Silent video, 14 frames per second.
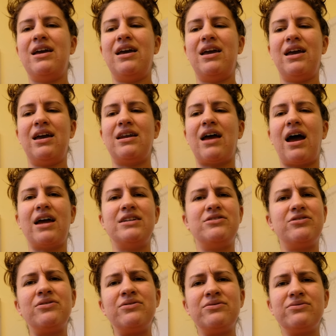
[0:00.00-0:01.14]
and I
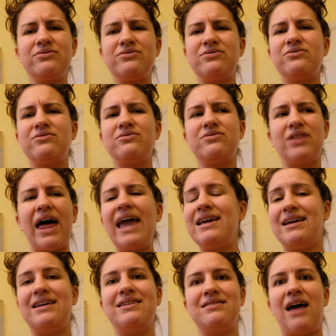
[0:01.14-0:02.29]
don't like it.